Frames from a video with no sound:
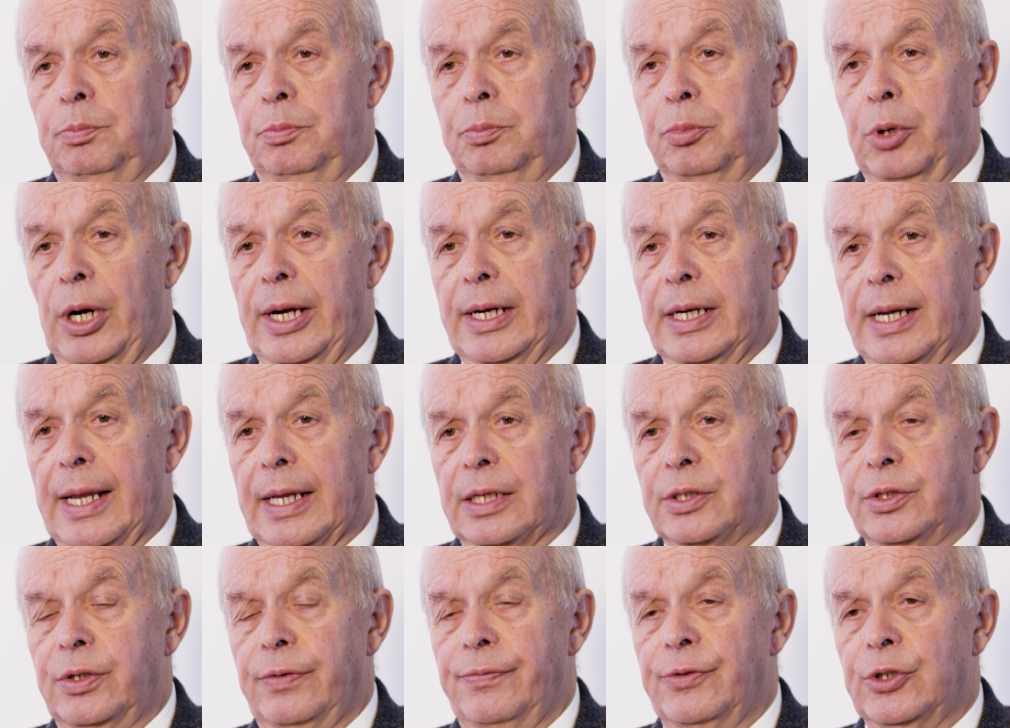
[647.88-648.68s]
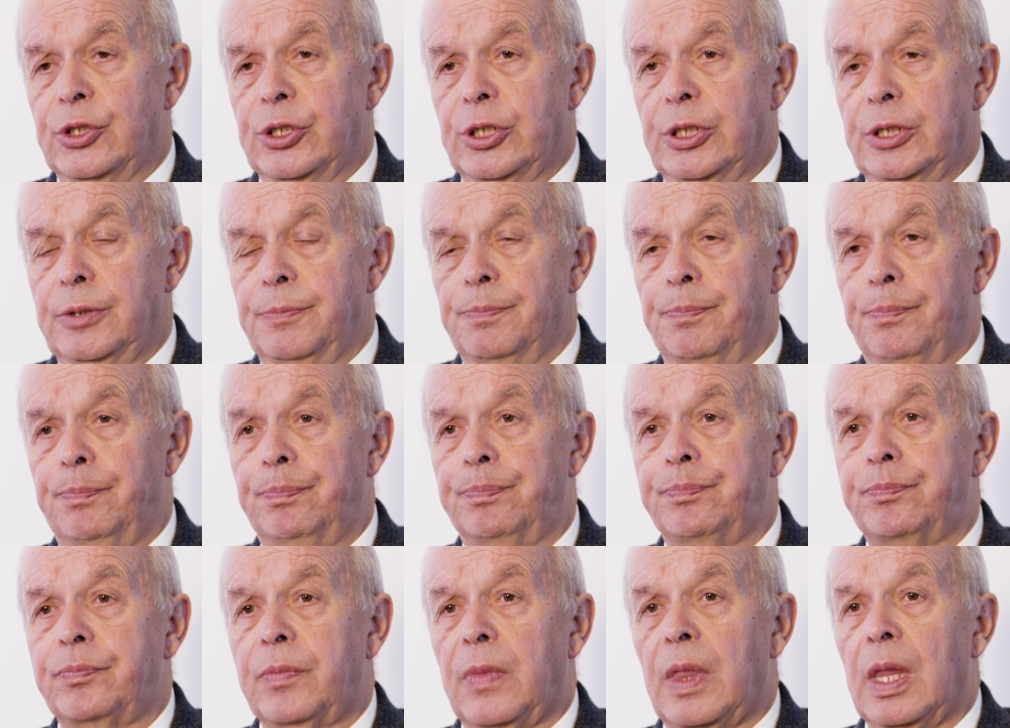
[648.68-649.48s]
activity.
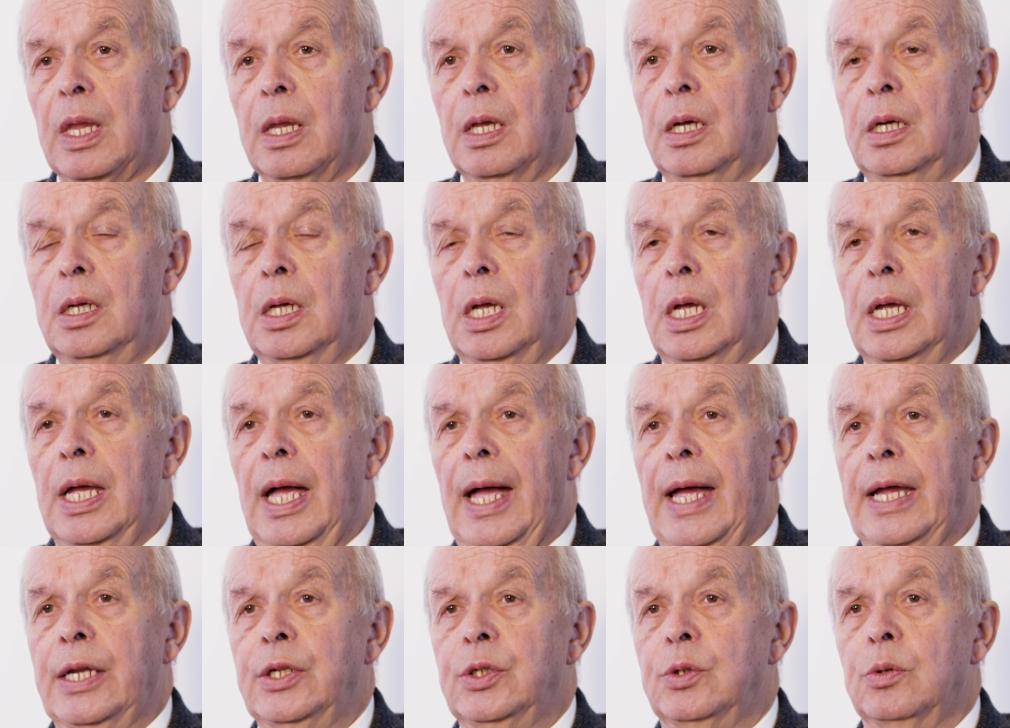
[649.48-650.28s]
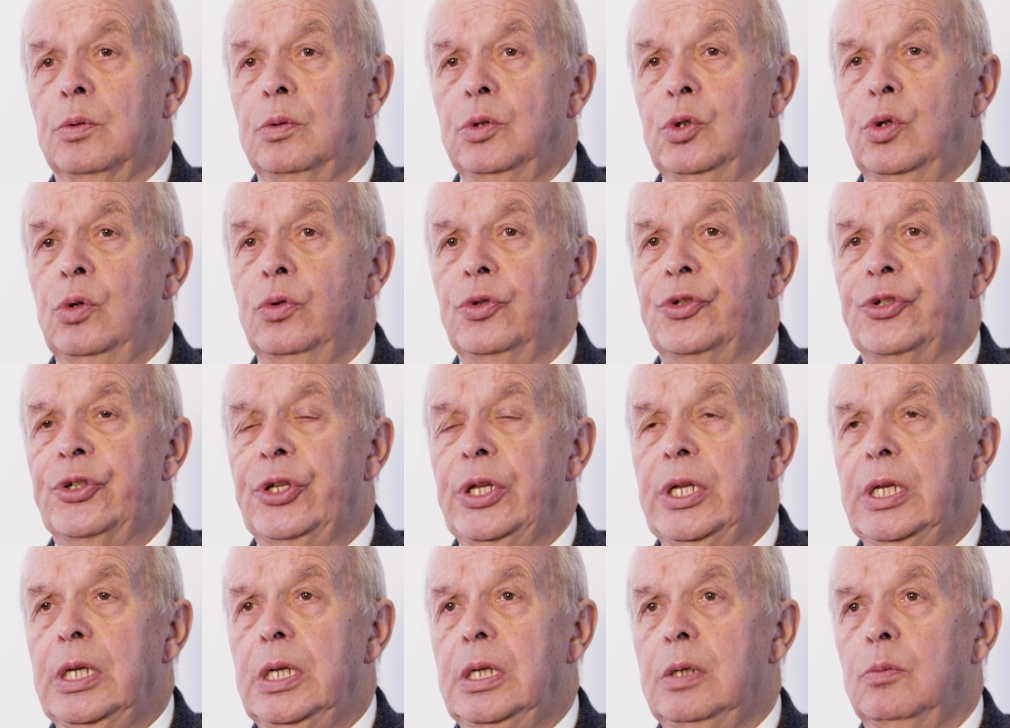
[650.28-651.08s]
And you
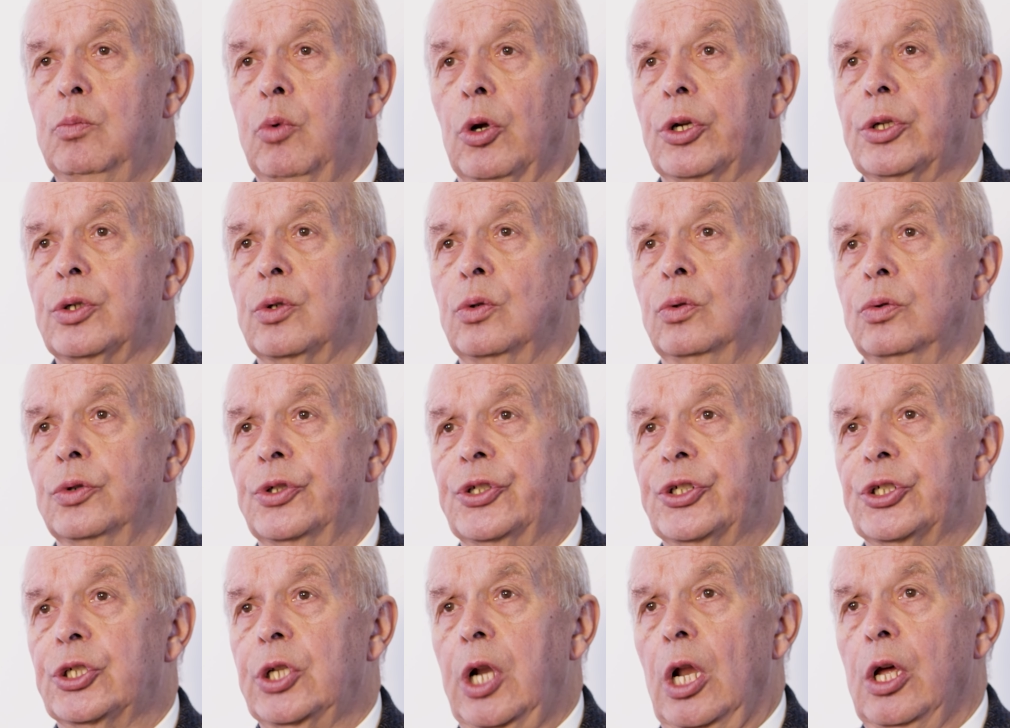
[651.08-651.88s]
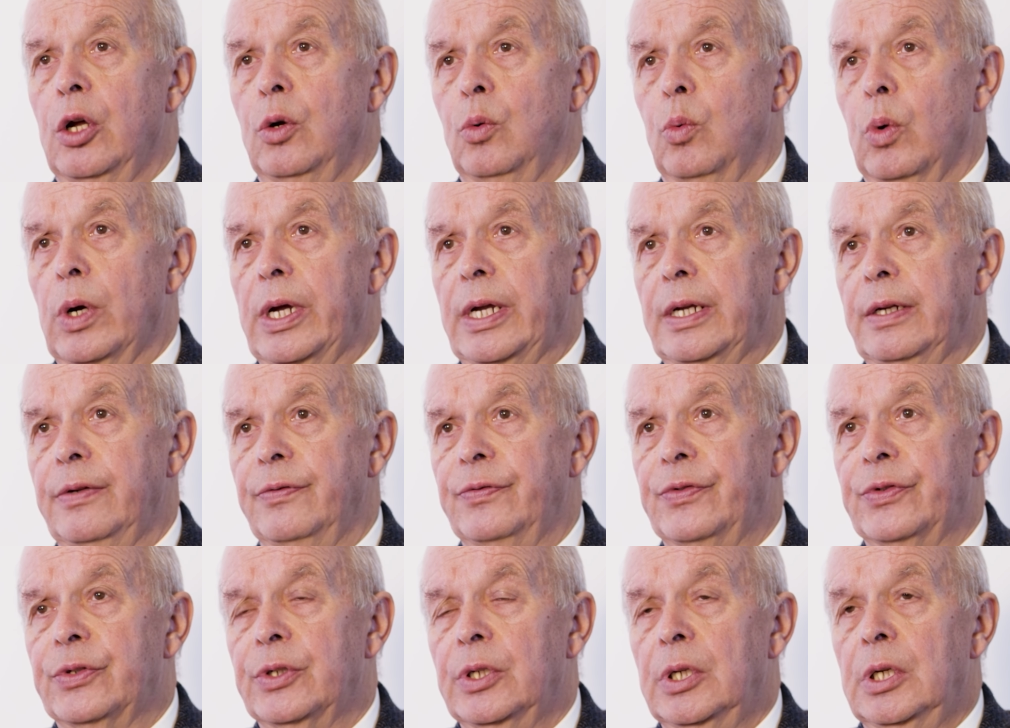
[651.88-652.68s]
see what are called slow
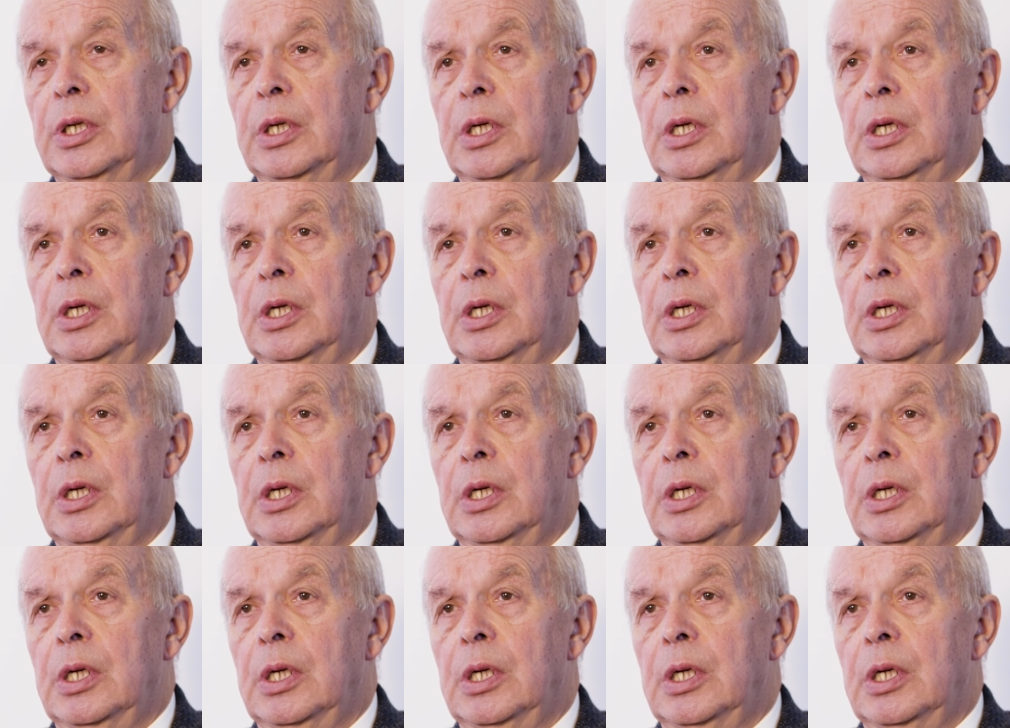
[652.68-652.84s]
waves.